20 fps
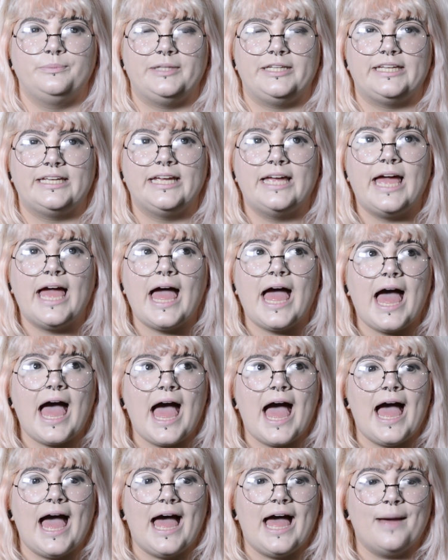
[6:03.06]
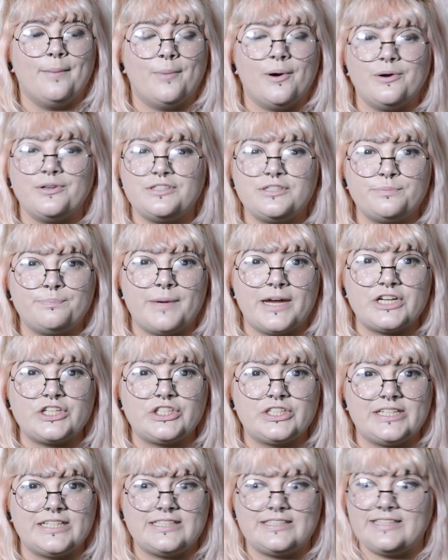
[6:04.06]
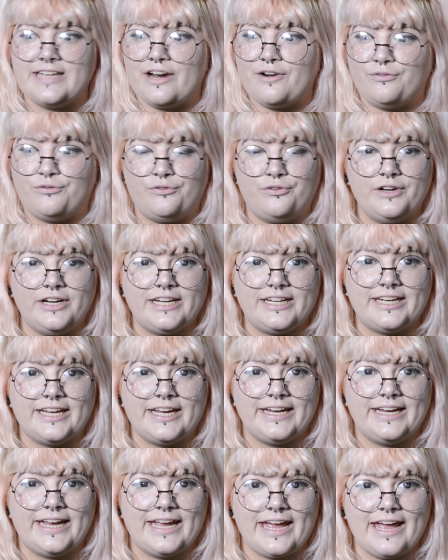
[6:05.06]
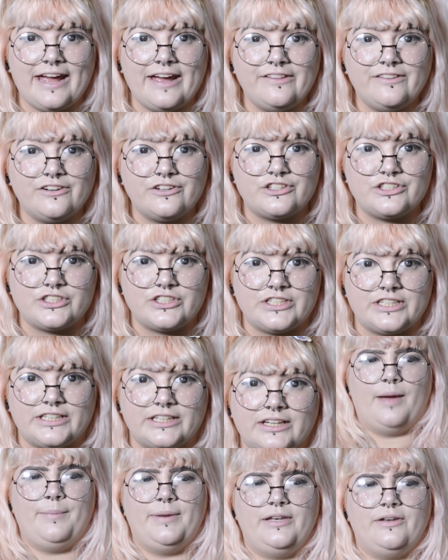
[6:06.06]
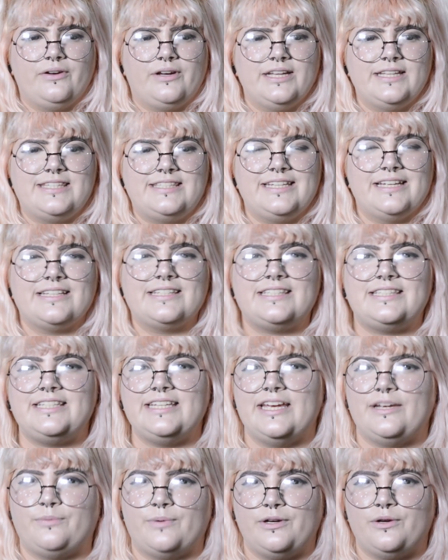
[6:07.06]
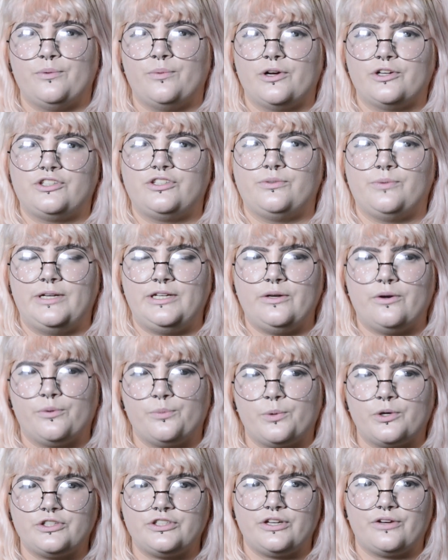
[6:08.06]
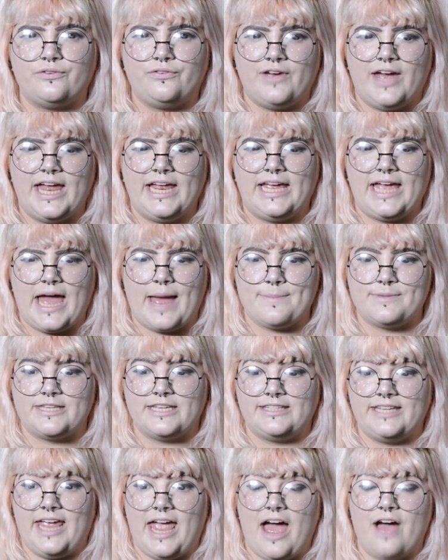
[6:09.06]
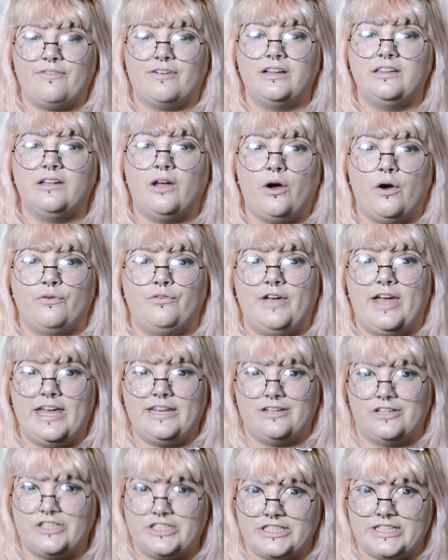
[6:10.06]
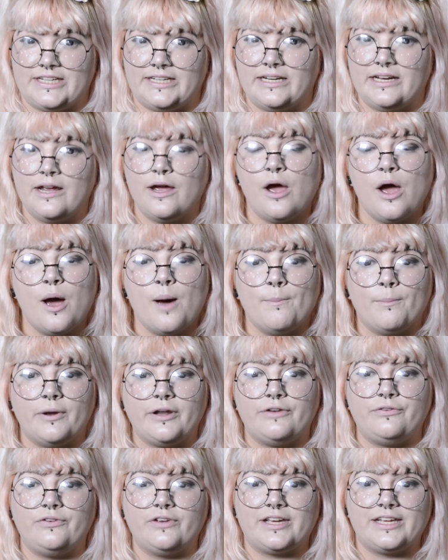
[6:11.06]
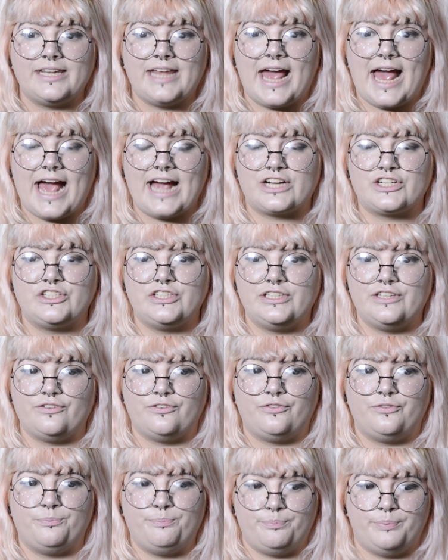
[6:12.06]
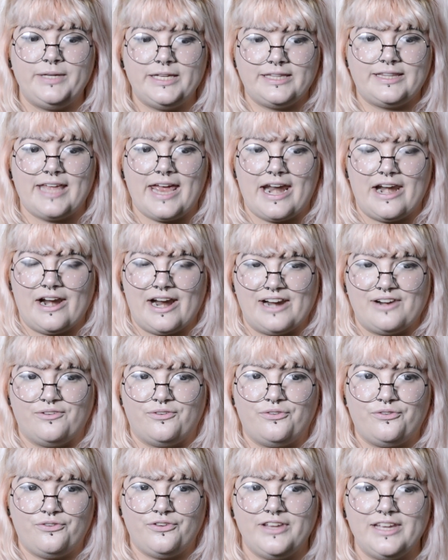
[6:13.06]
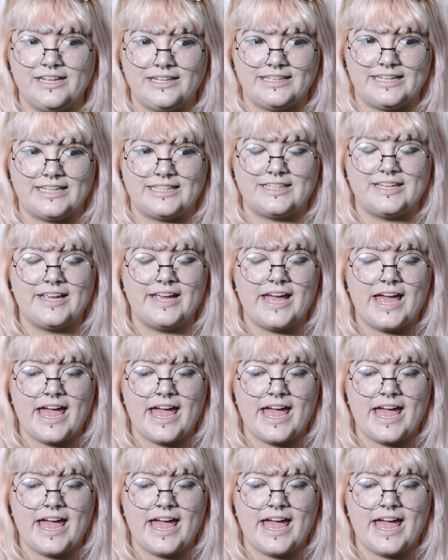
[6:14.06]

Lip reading: me. Most special is their freaking energy. I mean, you can still see it when you're watching fan cams, that they have a lot of energy. But if you can actually be there and feel it,